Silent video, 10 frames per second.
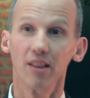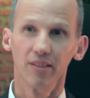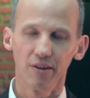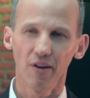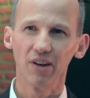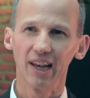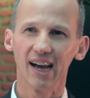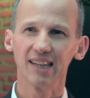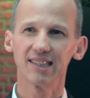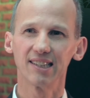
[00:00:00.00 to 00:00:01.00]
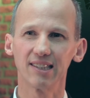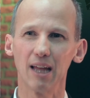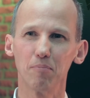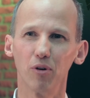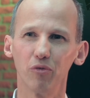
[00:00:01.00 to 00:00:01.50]
The very last
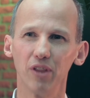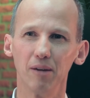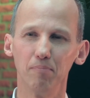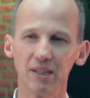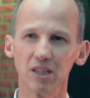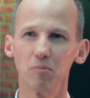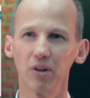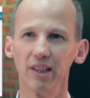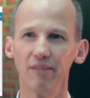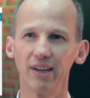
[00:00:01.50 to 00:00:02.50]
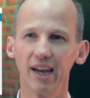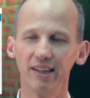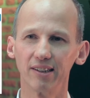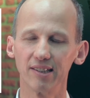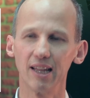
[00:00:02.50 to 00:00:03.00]
step of the business model navigator
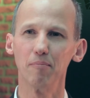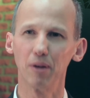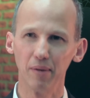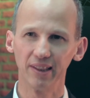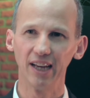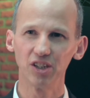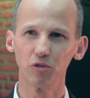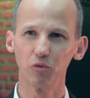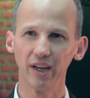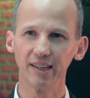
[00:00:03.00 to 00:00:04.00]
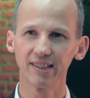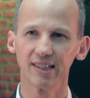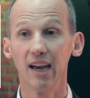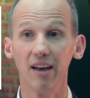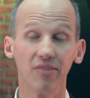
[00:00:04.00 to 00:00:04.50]
is the implementation phase.
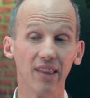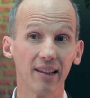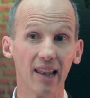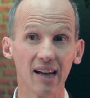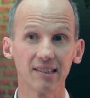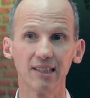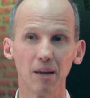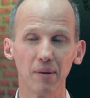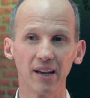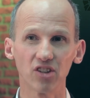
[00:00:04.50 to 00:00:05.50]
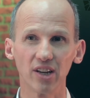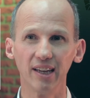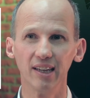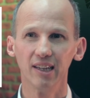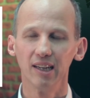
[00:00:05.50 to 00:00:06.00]
And that last step actually
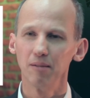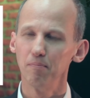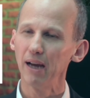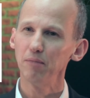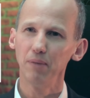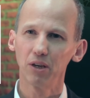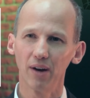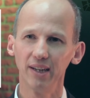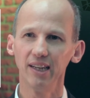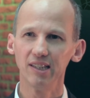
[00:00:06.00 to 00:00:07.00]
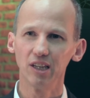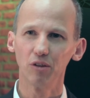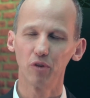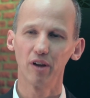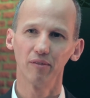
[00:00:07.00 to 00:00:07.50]
might be quite easy if
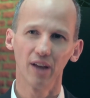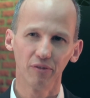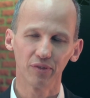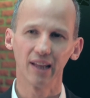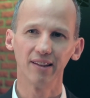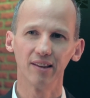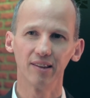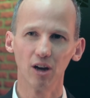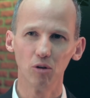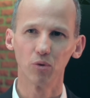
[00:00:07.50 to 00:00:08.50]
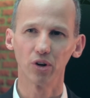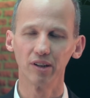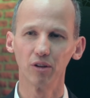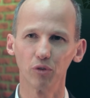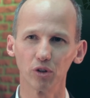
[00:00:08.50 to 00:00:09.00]
I have done the homework in the
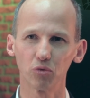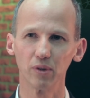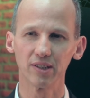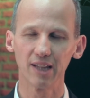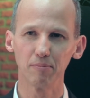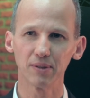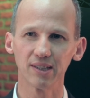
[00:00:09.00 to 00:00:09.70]
first 3 steps.